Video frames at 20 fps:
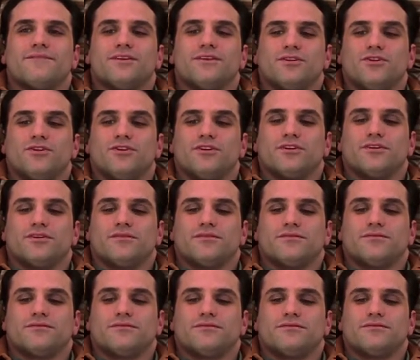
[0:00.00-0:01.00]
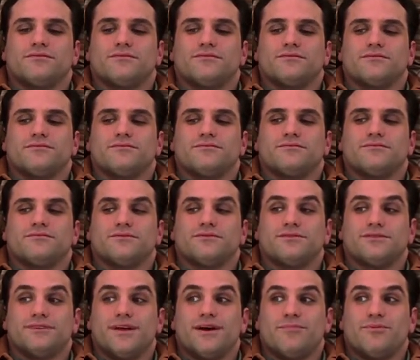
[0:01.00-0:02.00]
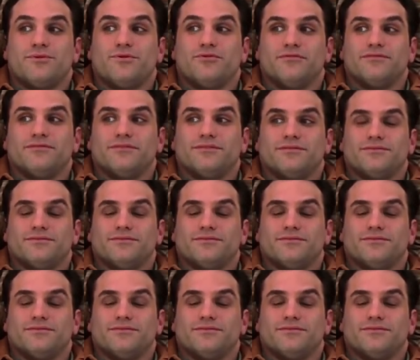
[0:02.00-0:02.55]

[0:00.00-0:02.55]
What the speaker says: Look, she's not beautiful.